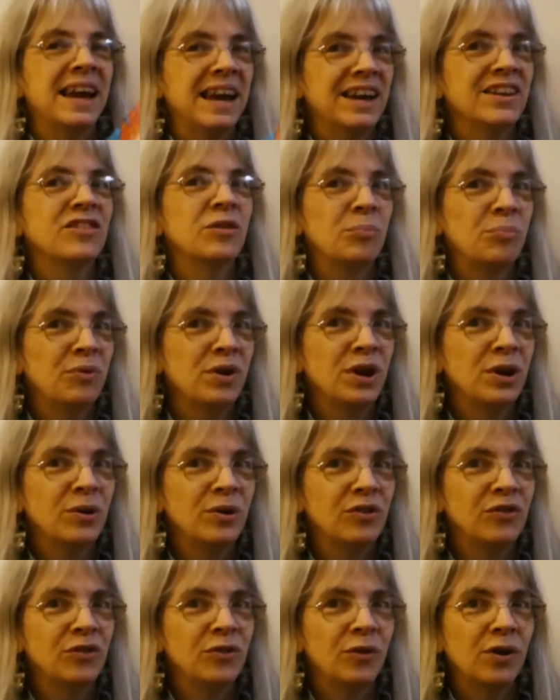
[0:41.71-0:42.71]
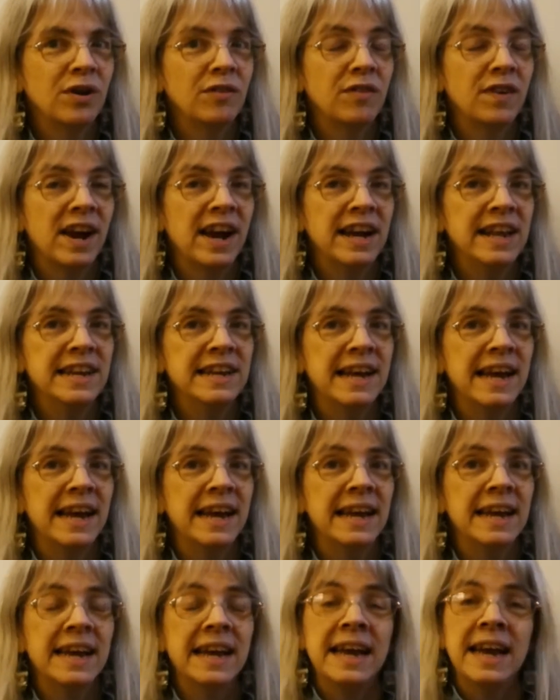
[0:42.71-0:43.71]
it's a pretty good story for any
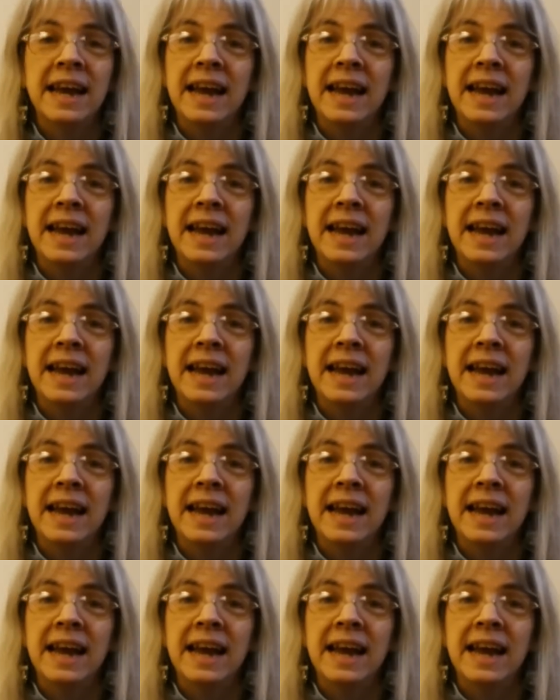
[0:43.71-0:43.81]
day,